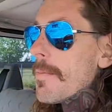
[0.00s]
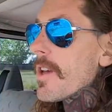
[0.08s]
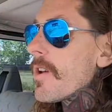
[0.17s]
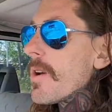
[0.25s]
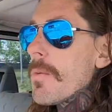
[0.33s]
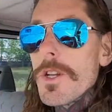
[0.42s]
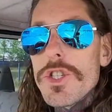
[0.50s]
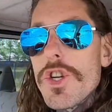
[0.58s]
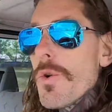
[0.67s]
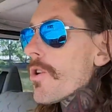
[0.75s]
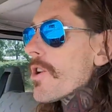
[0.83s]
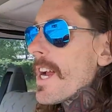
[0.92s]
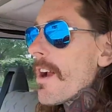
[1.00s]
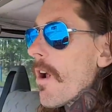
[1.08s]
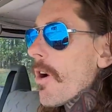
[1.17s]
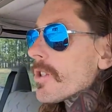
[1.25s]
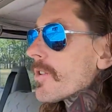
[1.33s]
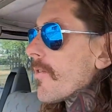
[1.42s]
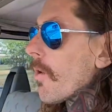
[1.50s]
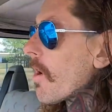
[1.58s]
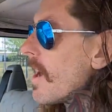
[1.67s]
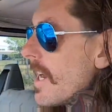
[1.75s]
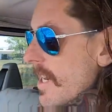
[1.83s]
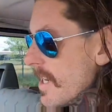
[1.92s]
W. He wants two hundred euros
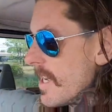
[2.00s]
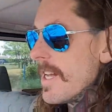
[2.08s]
for it.